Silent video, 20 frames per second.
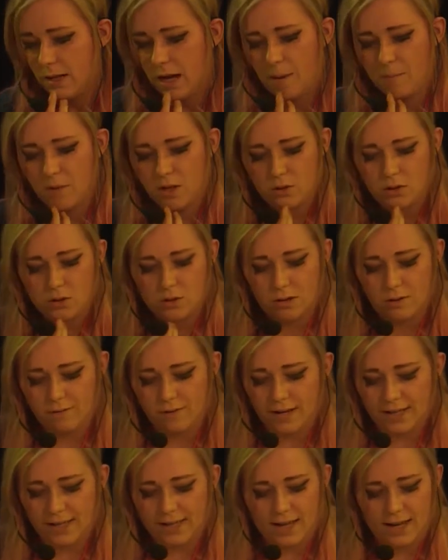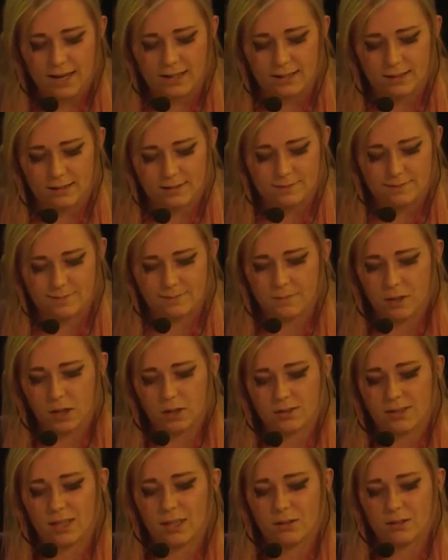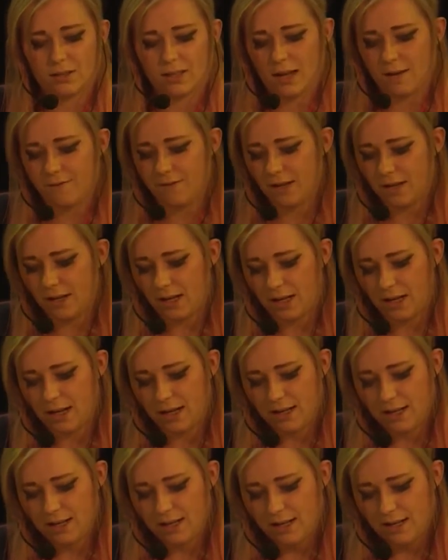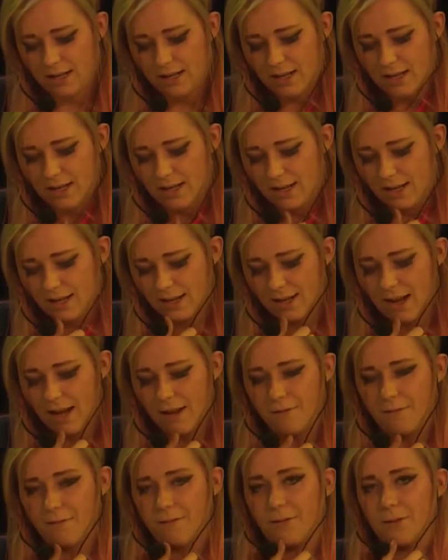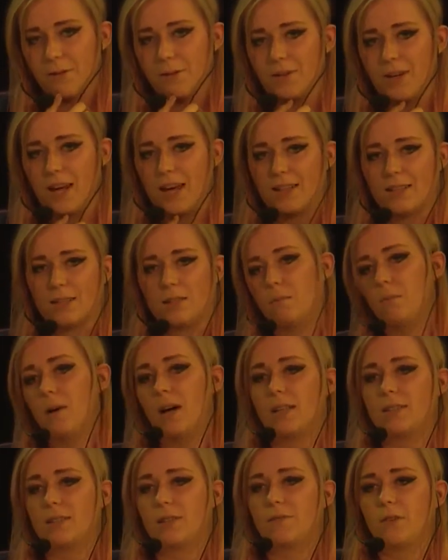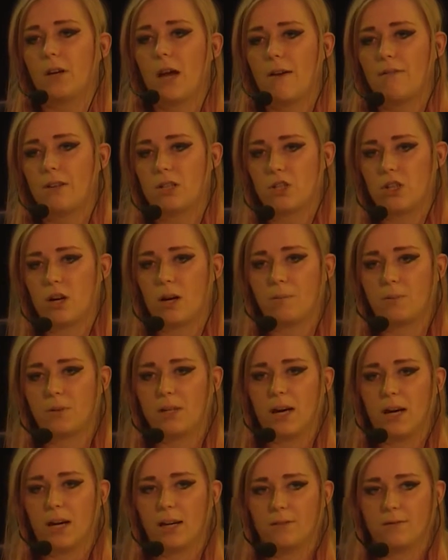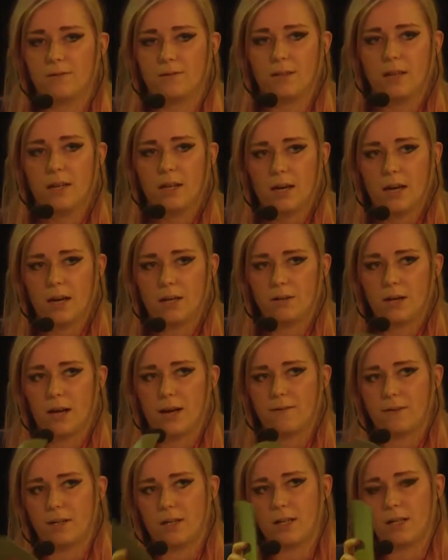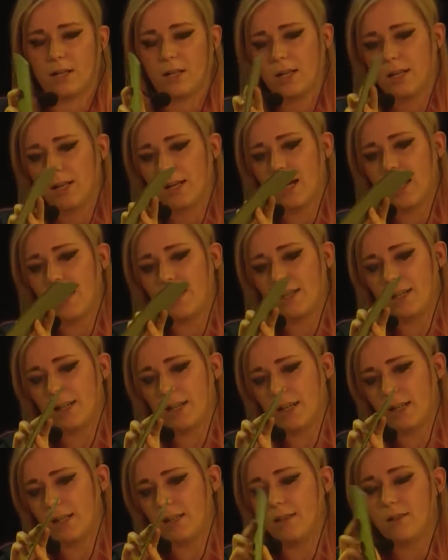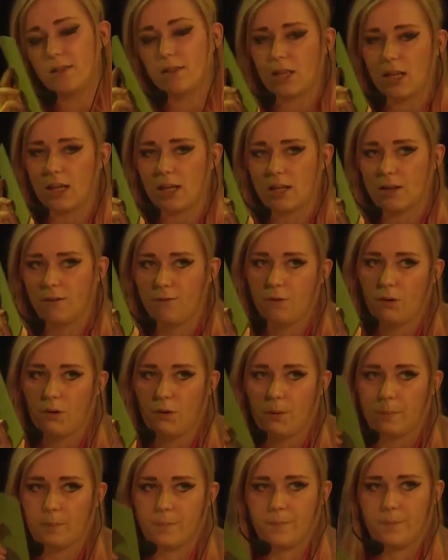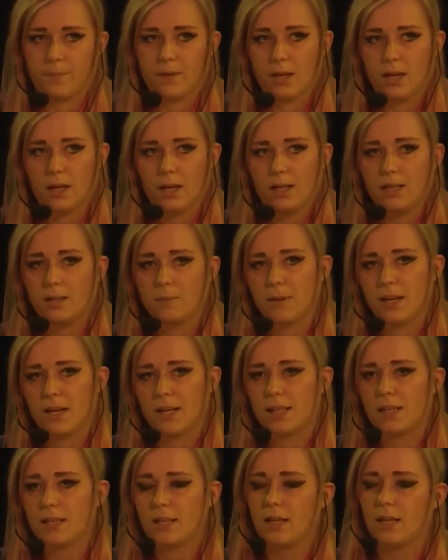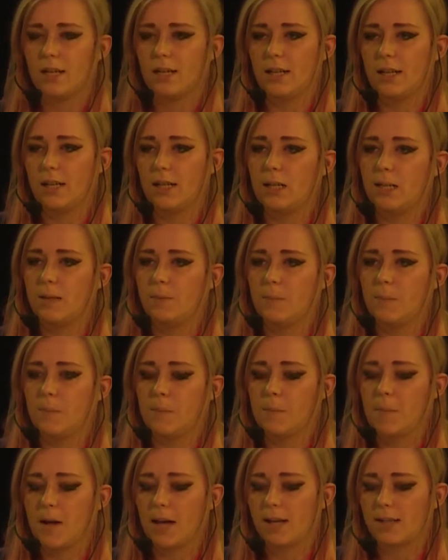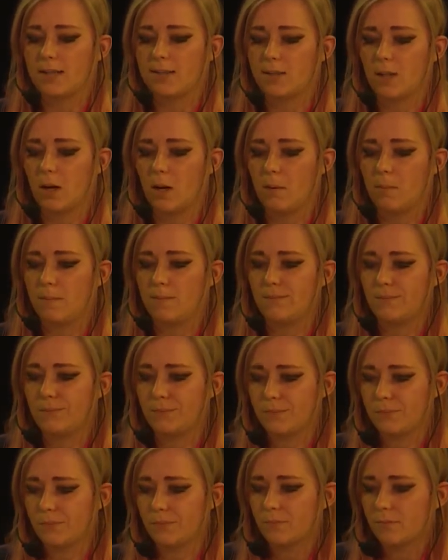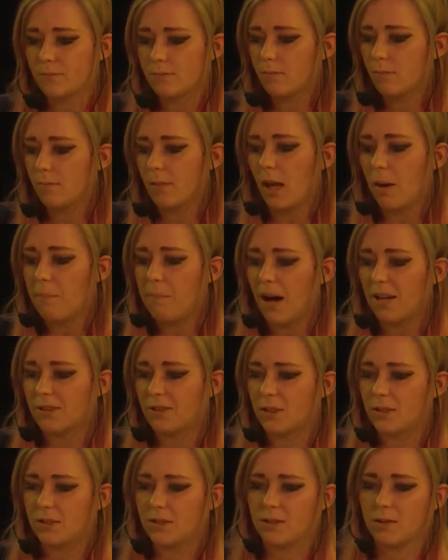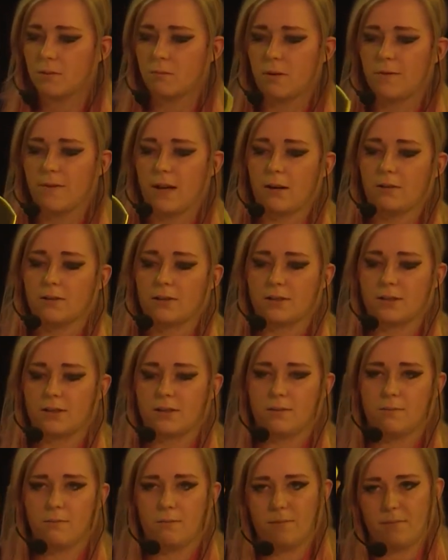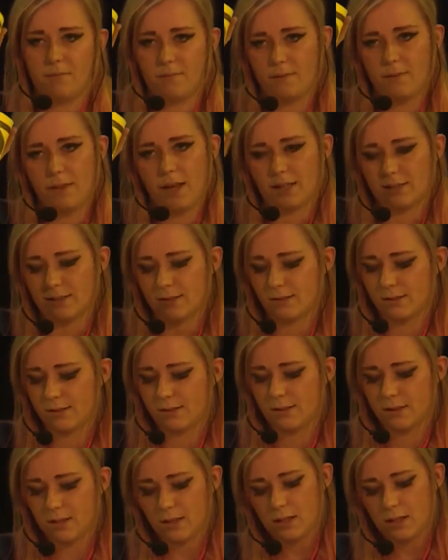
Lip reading: I'm not sure if I can, because I don't have any knife to do that. But if you have a sharp knife and you have a kinda thick foam, you may make some patterns without this.